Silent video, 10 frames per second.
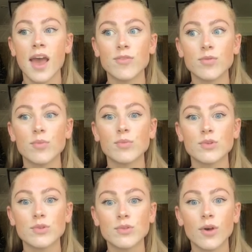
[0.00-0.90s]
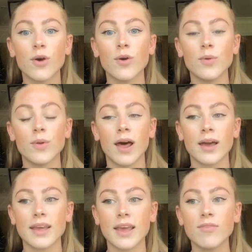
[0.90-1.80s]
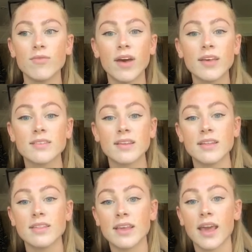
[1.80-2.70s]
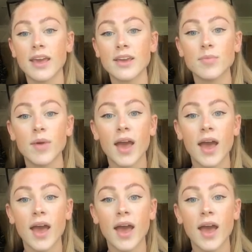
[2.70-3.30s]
everyone was so like invested in the game,